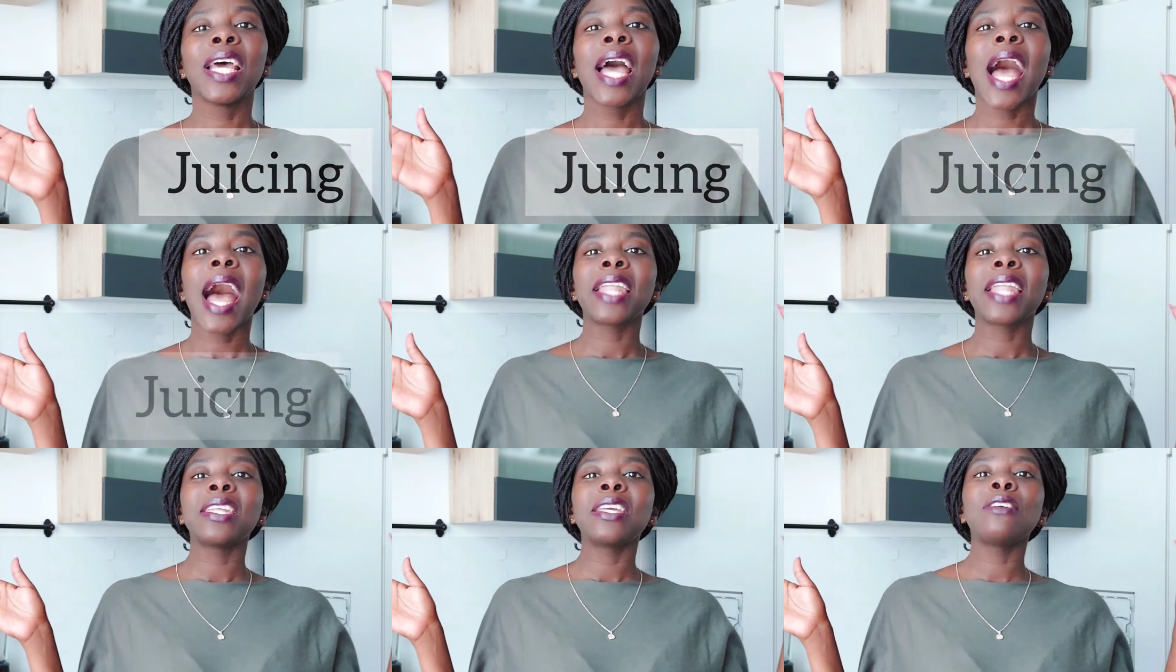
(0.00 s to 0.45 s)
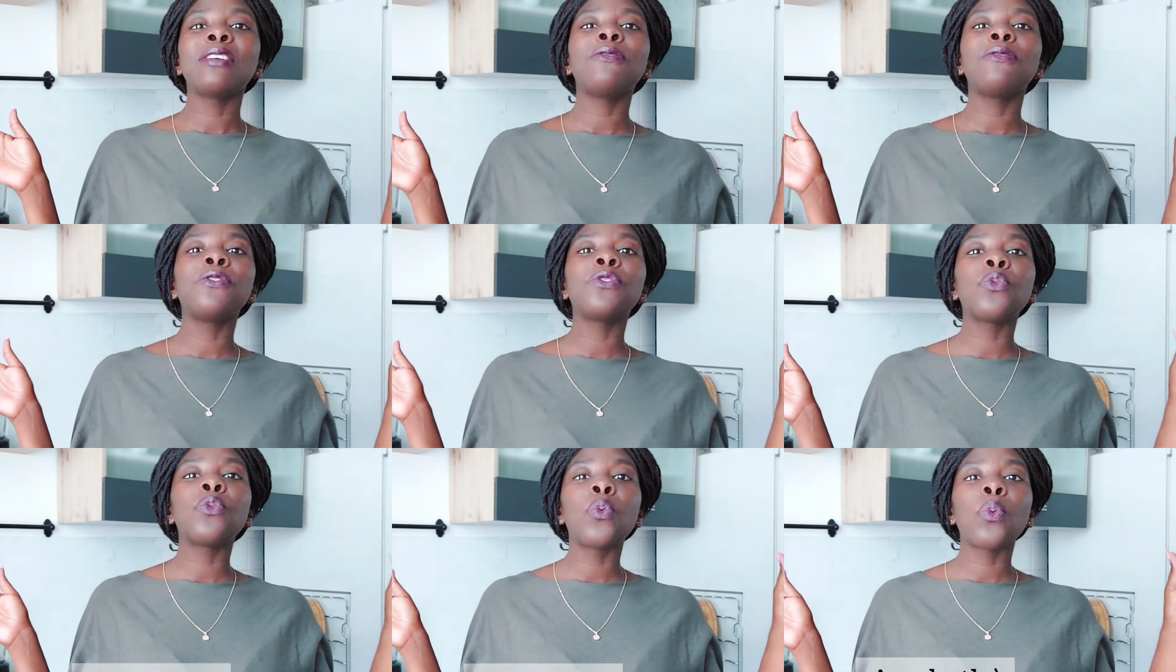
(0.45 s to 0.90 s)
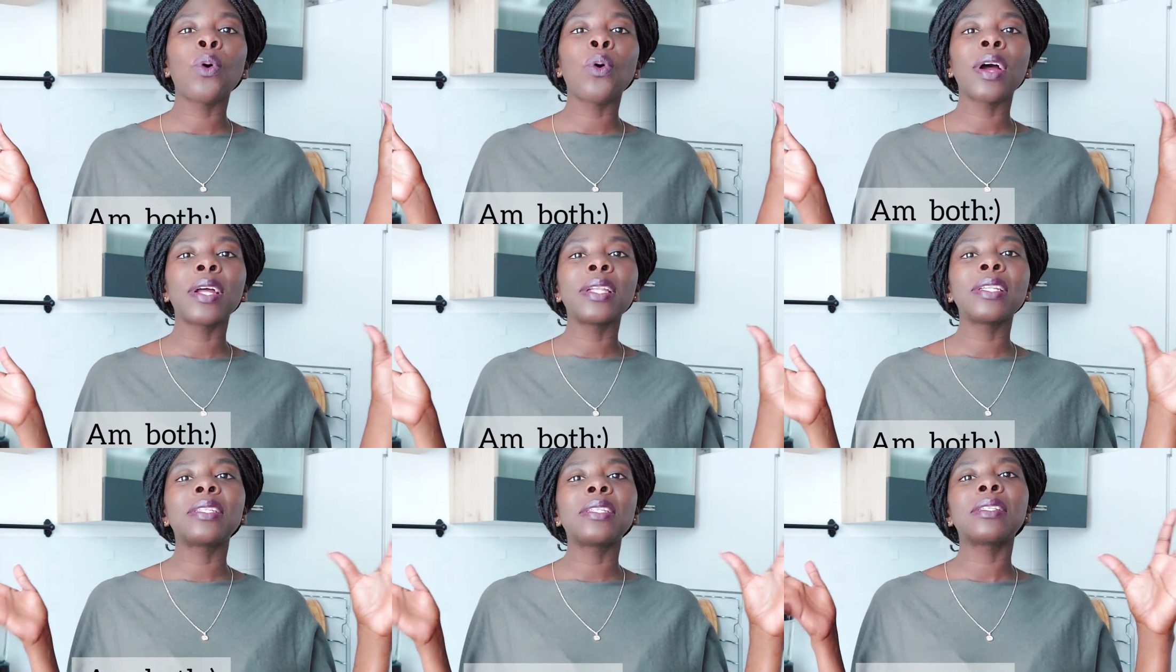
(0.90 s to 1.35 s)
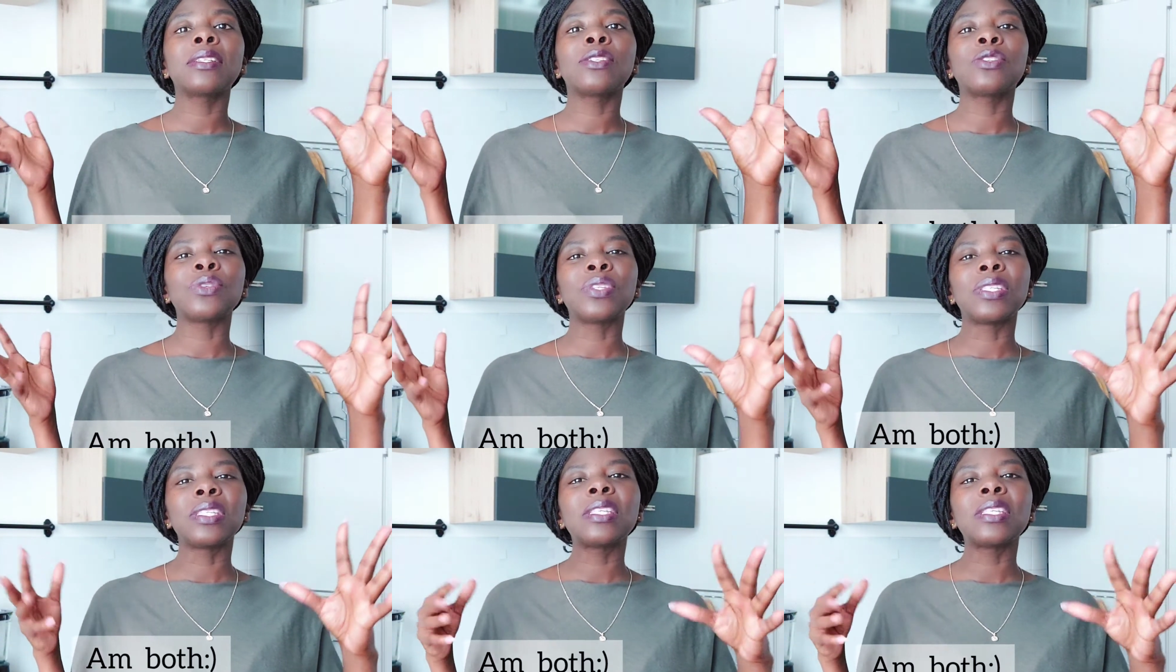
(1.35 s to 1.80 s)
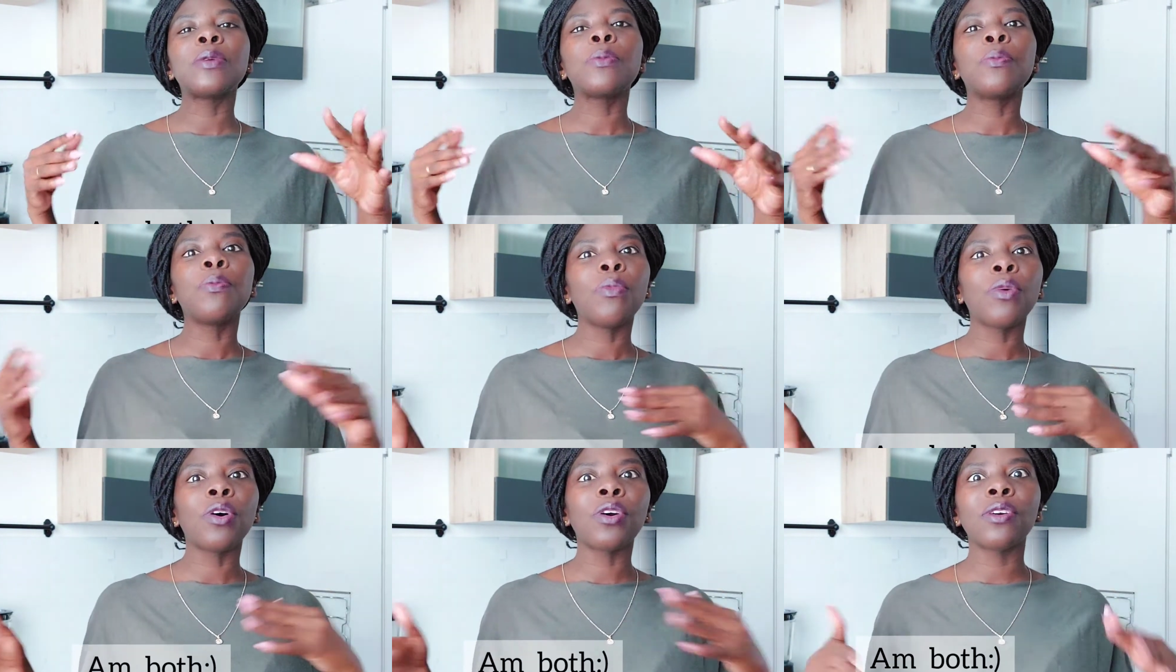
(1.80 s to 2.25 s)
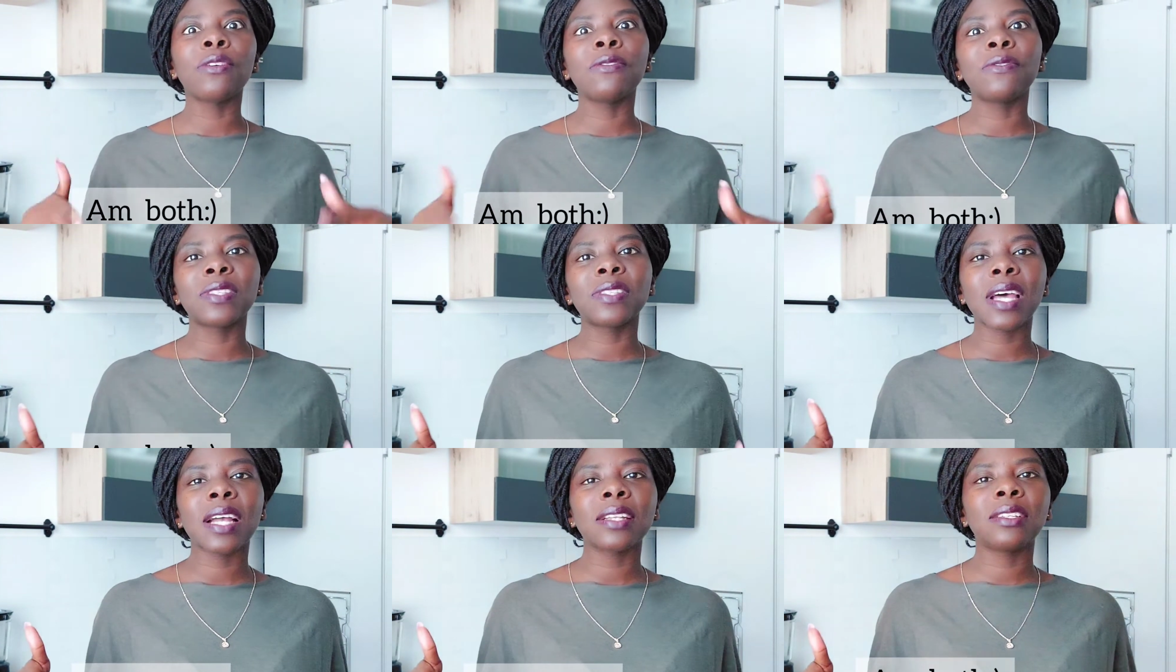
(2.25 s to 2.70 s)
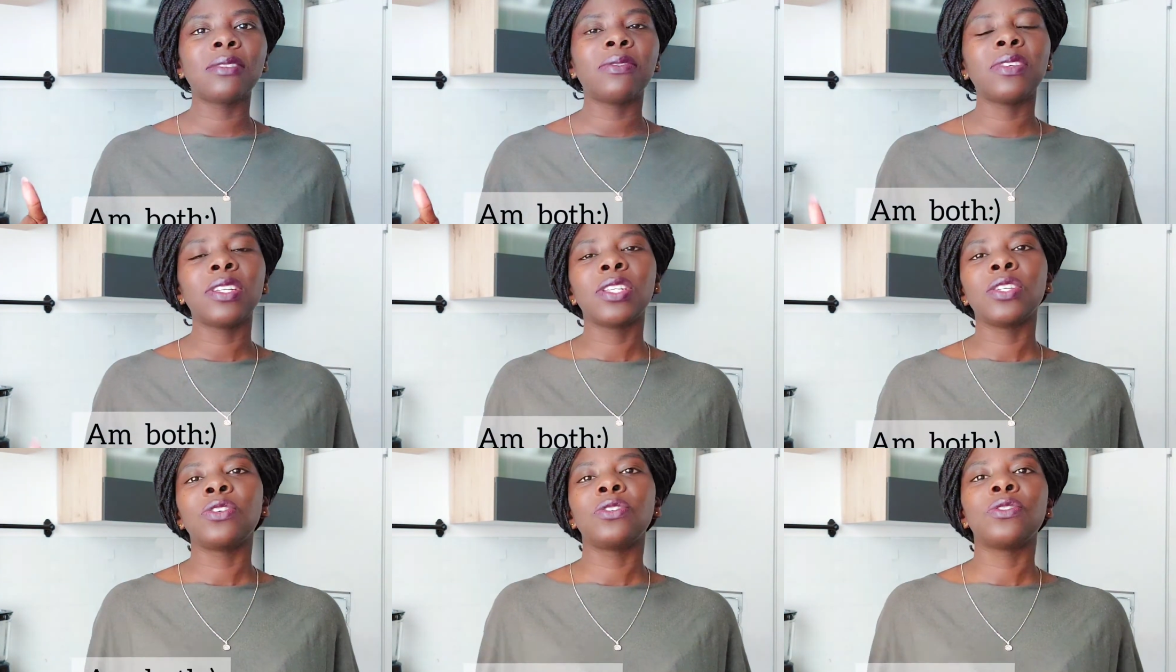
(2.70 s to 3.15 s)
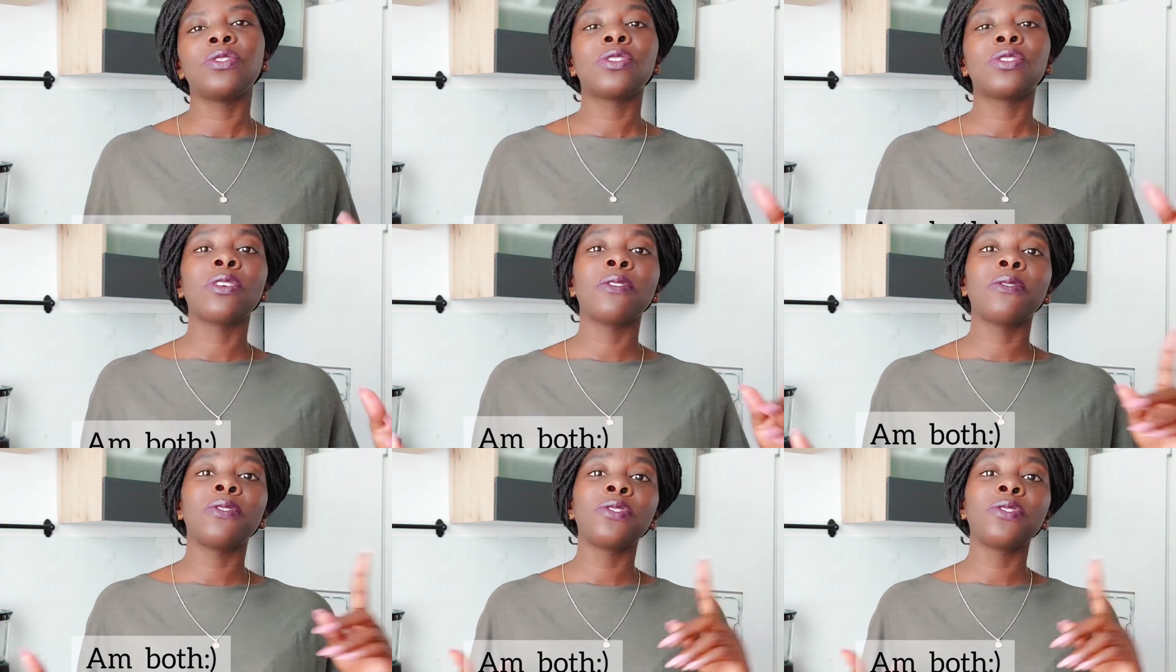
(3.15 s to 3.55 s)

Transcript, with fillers: and if you want to see more of such videos of